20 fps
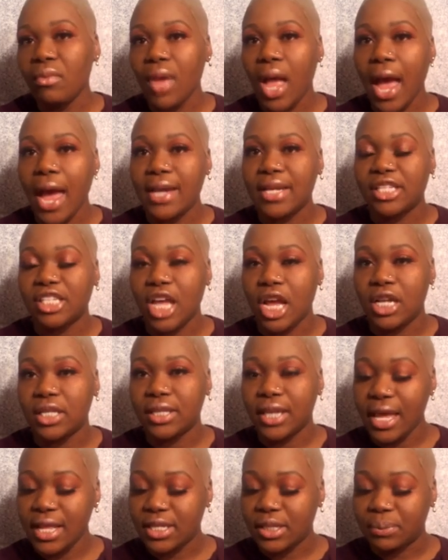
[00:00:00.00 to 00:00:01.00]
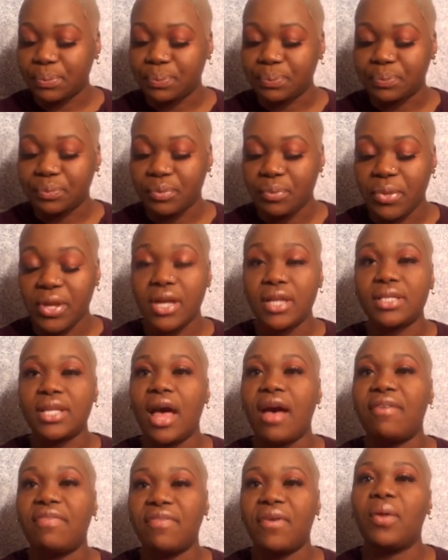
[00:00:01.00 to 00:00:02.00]
I decided to get some because
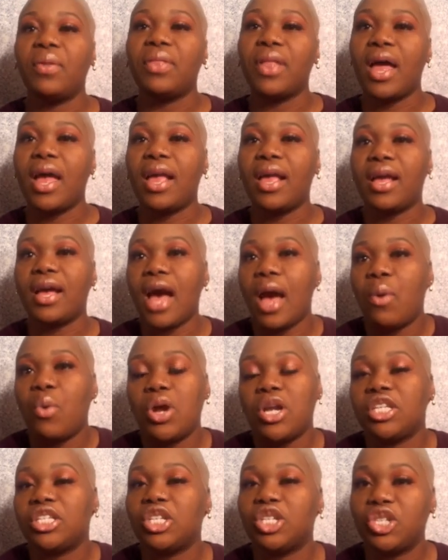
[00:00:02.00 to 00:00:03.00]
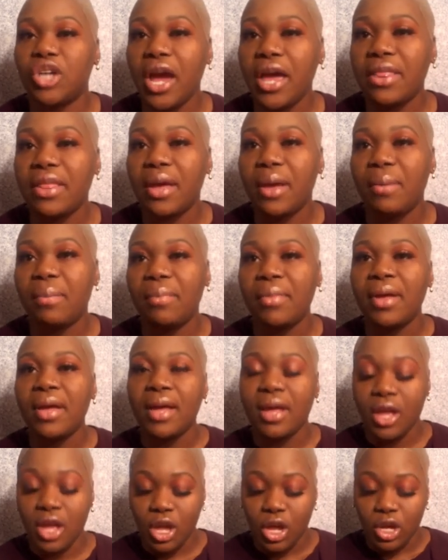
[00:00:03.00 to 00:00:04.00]
I felt like I wanted to try them.
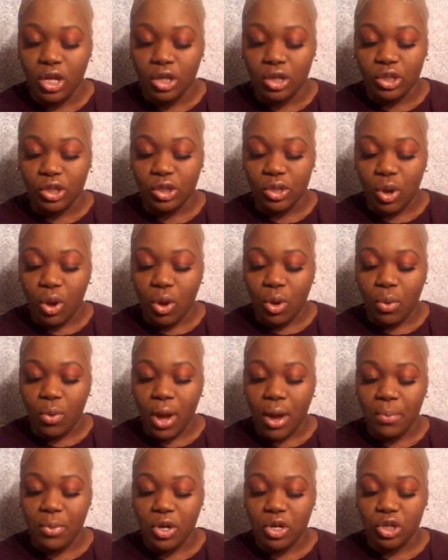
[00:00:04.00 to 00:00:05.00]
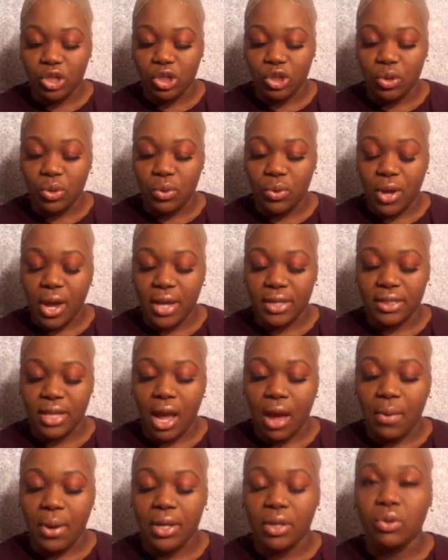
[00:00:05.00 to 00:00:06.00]
So I'm going to show you guys
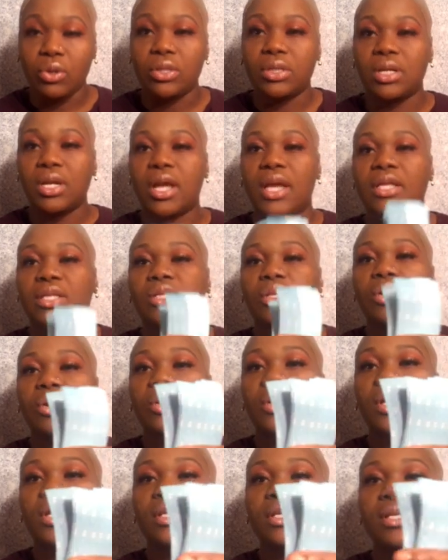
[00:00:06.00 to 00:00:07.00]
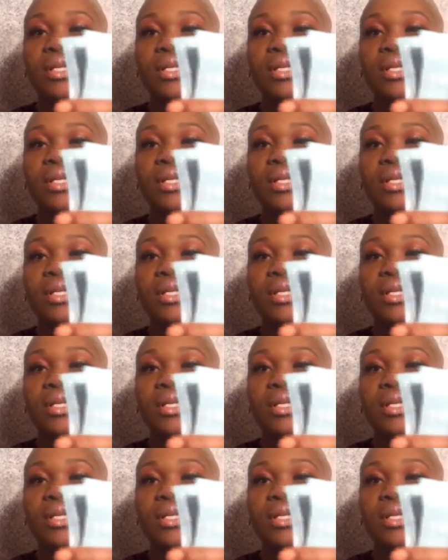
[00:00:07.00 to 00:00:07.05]
how I do it today. So this